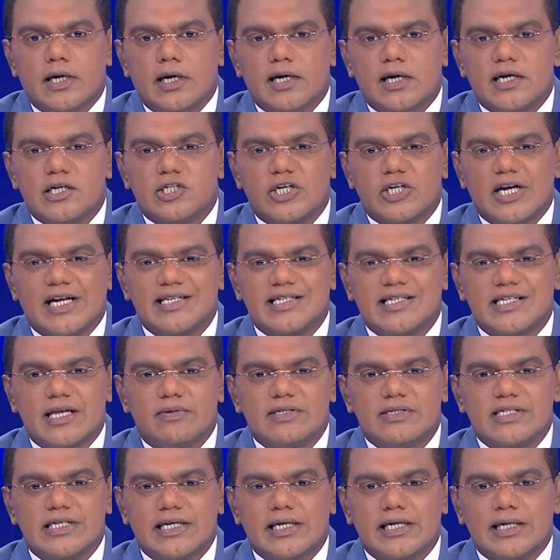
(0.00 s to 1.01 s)
Shahan
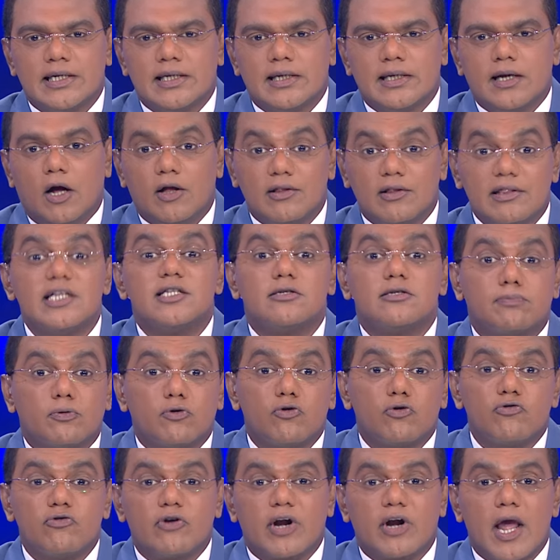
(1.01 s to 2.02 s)
Semasinghe on this
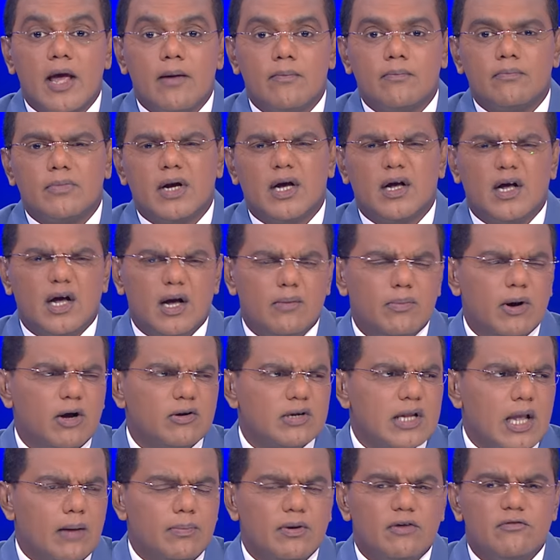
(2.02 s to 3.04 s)
program about a
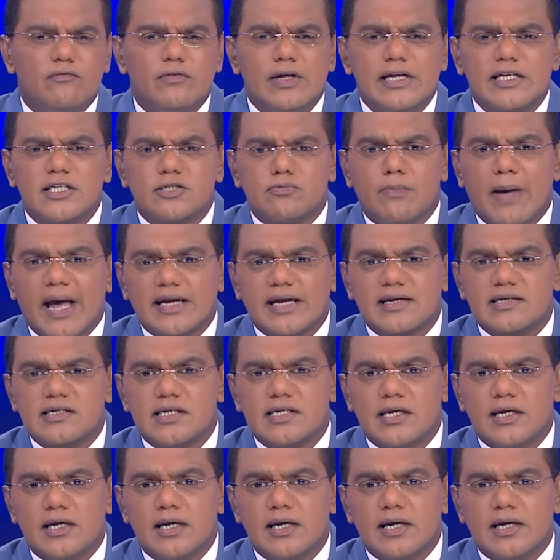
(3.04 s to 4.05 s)
couple of weeks back
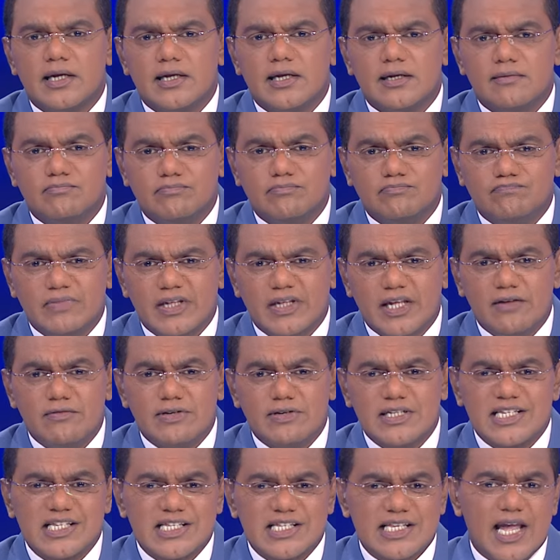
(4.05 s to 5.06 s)
even
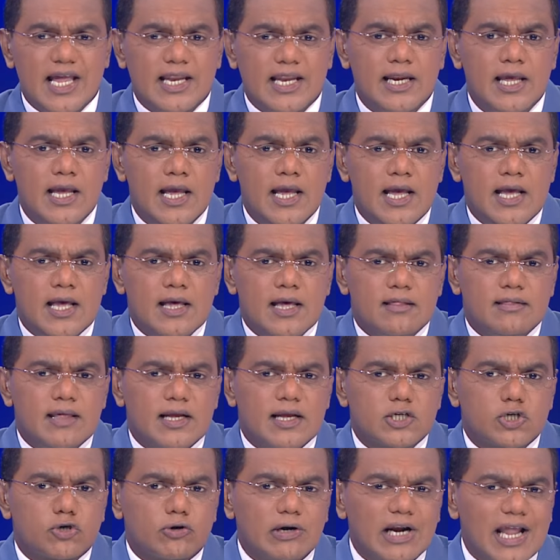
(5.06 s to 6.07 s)
said that
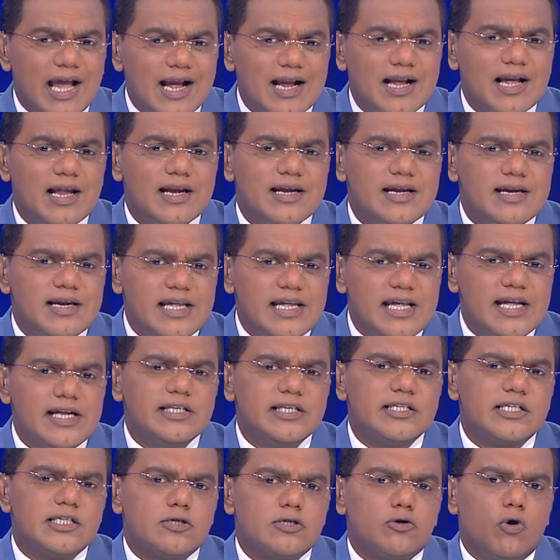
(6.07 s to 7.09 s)
Sri Lanka
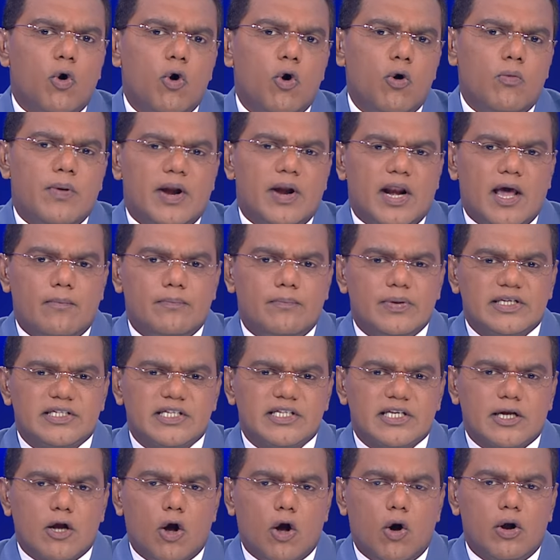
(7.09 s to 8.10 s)
needs to open up its
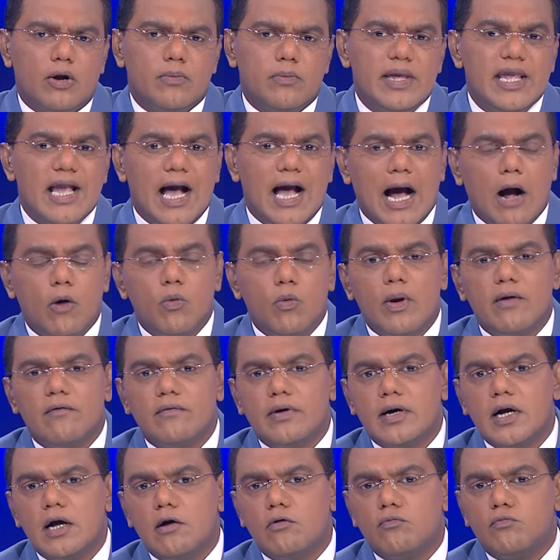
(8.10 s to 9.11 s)
economy,
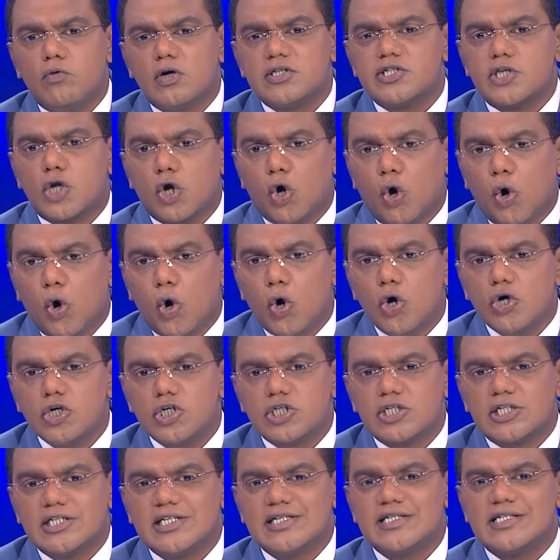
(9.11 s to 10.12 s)
however, was
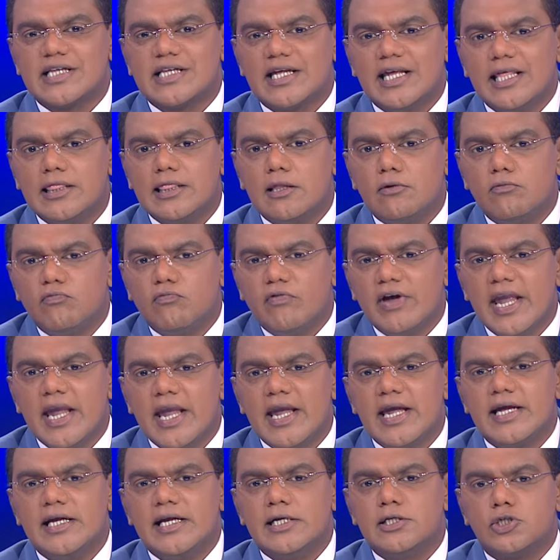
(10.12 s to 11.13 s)
cautious in the way
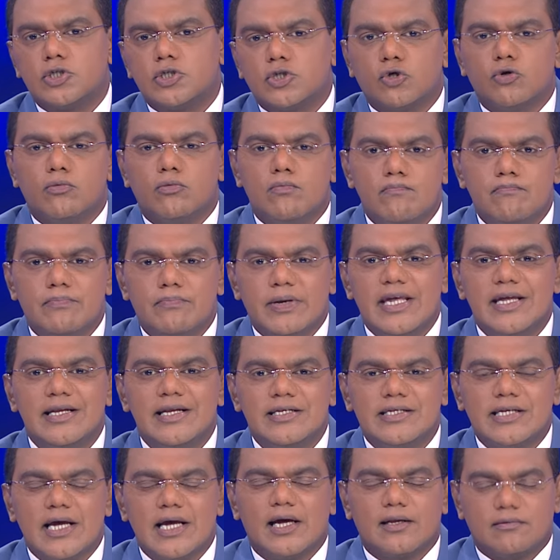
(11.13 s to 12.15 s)
it should be
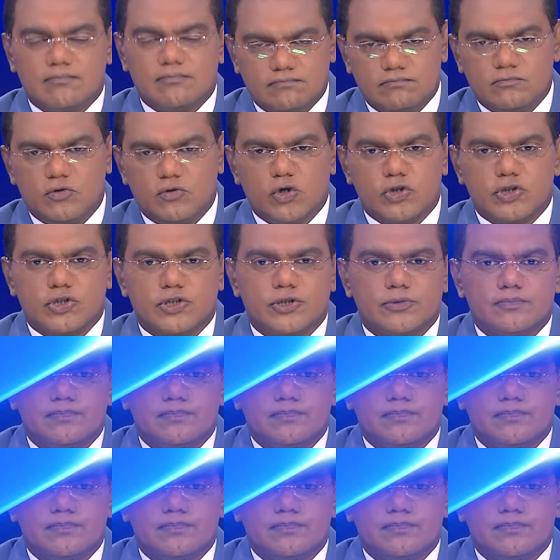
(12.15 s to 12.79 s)
done. Watch.